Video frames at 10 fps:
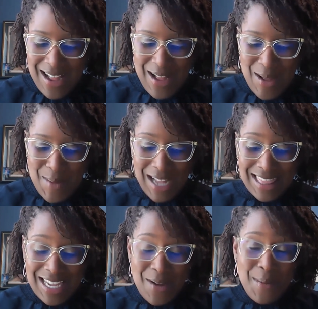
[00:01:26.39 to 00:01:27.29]
I
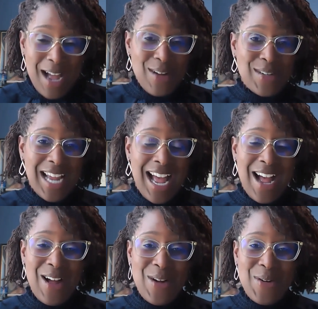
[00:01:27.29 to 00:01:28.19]
think about
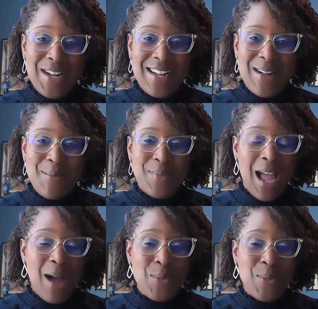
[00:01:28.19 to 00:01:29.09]

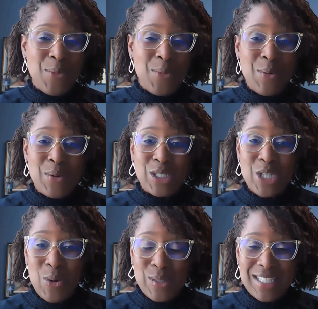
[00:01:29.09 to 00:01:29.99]
how we were
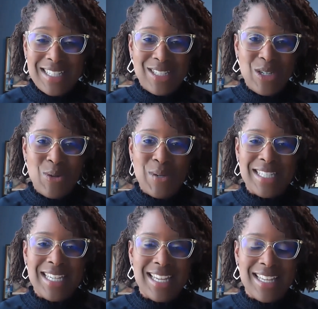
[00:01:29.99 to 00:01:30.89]
chosen to
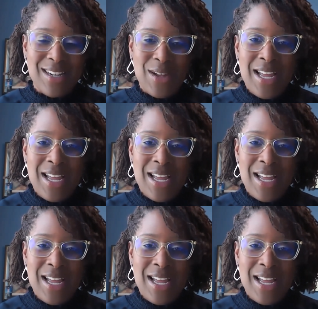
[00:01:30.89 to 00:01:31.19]
attend